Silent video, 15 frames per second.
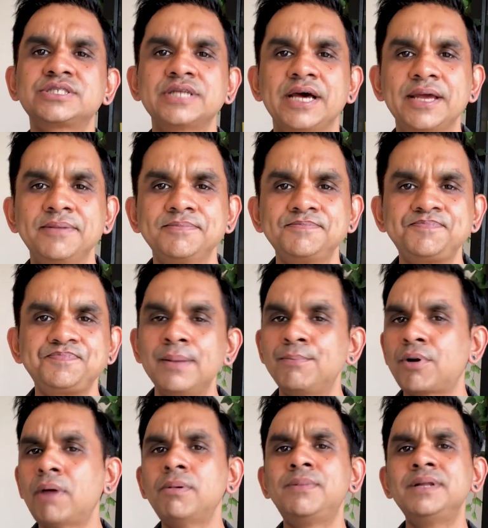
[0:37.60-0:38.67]
time.
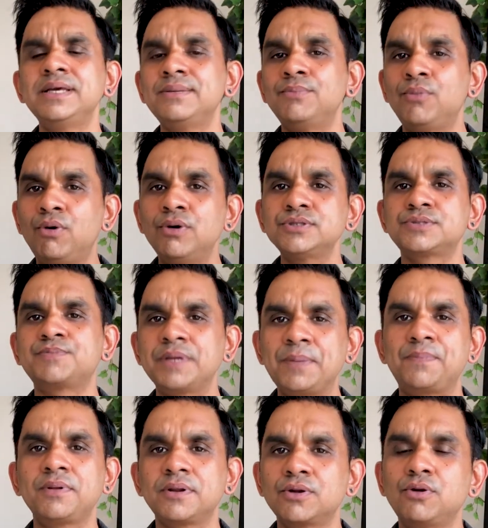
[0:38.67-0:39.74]
Probably most
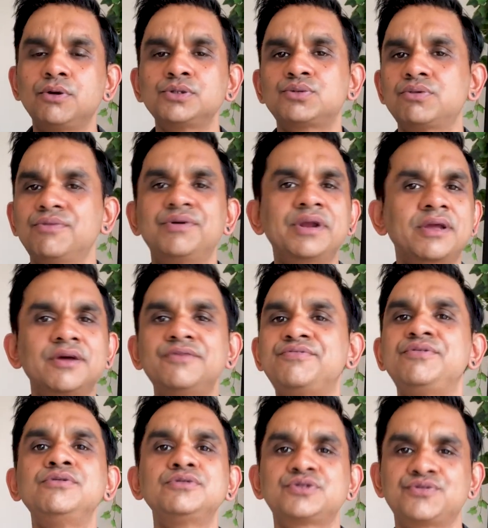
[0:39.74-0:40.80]
people go through a very
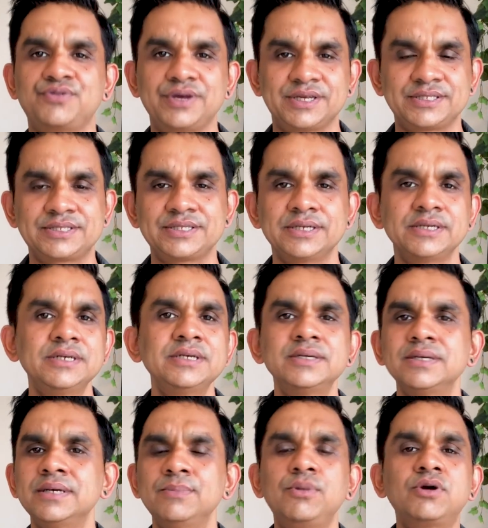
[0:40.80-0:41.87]
confused phase
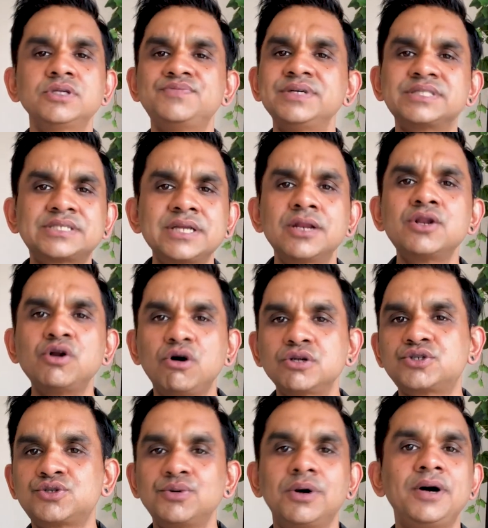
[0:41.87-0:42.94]
because we're still not
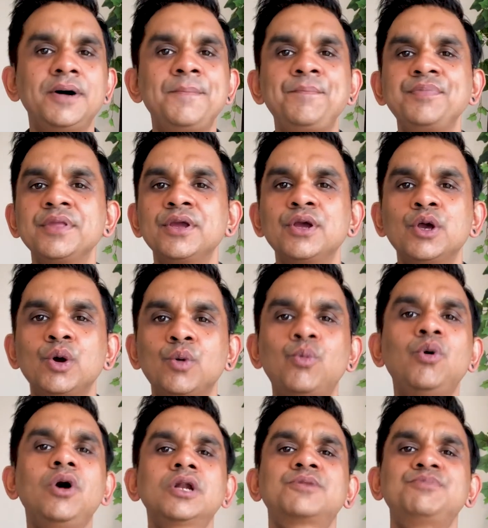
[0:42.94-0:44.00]
sure
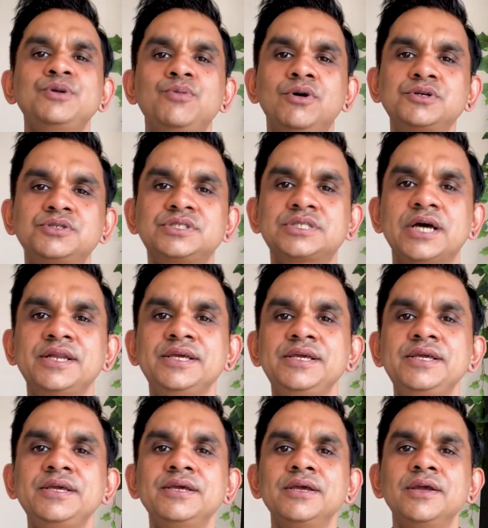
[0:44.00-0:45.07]
what we want to
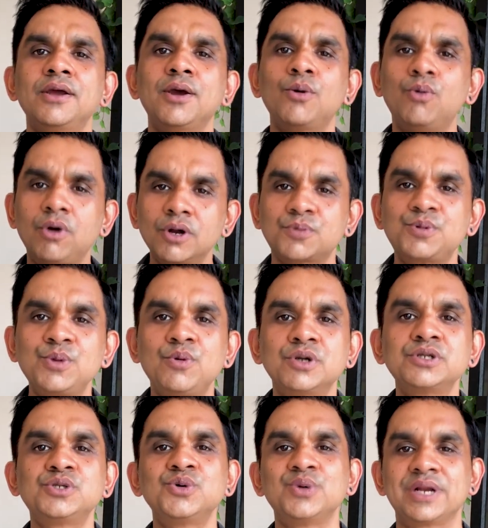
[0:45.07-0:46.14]
study, what we want
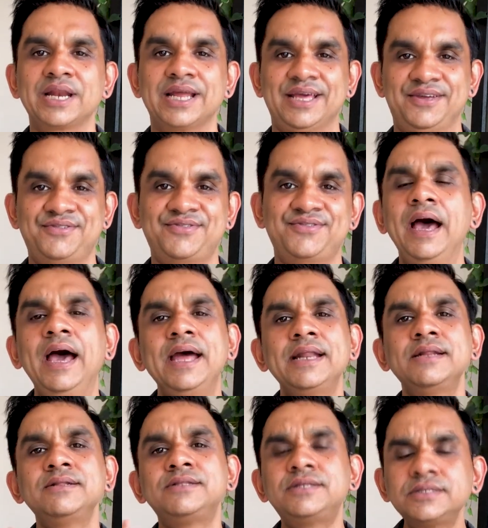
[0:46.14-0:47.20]
to do in life.
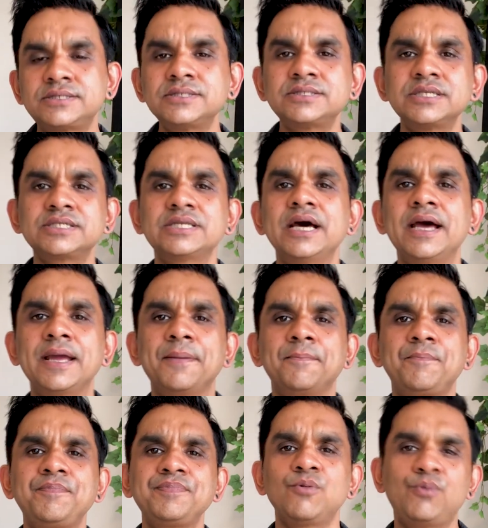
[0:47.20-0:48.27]
And this is the
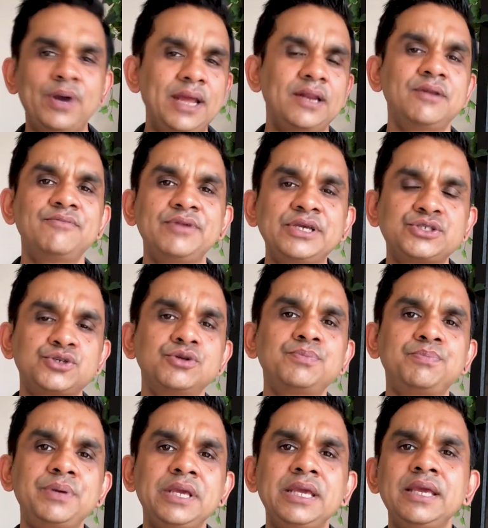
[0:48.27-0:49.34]
time when we should
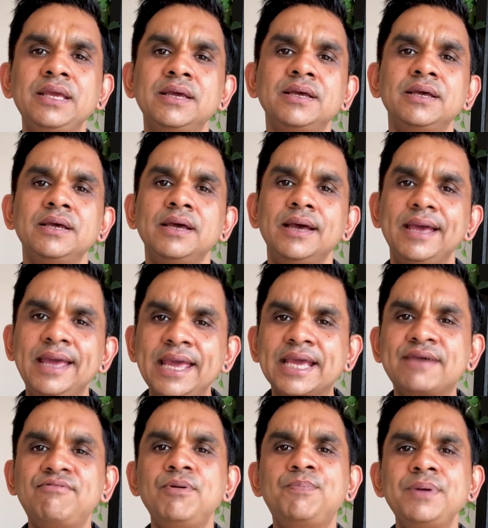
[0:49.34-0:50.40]
be
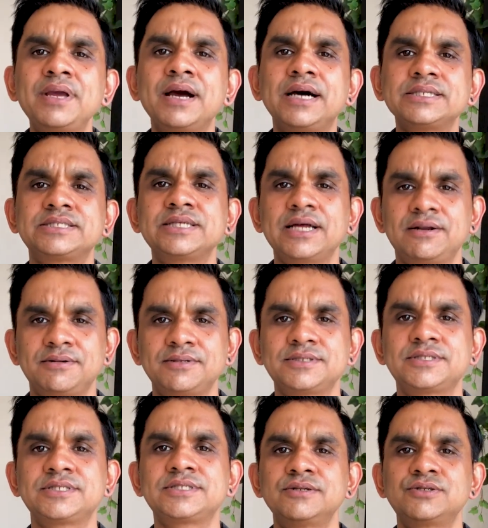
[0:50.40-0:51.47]
equipping
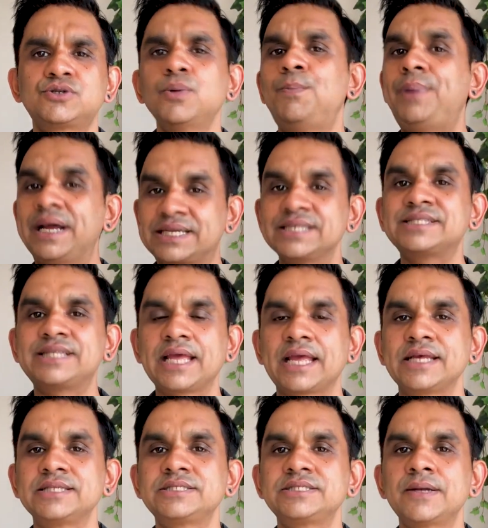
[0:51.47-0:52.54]
ourselves to better
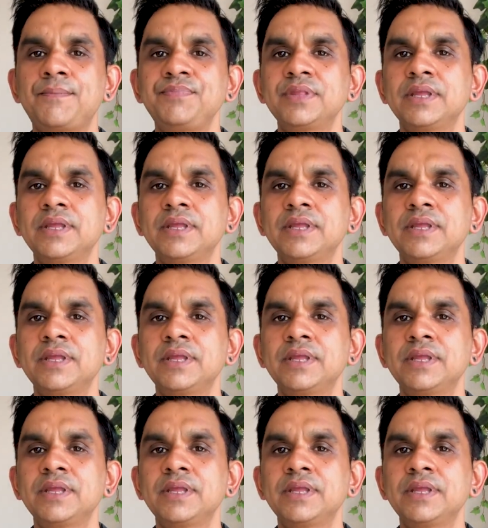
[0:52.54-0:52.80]
things,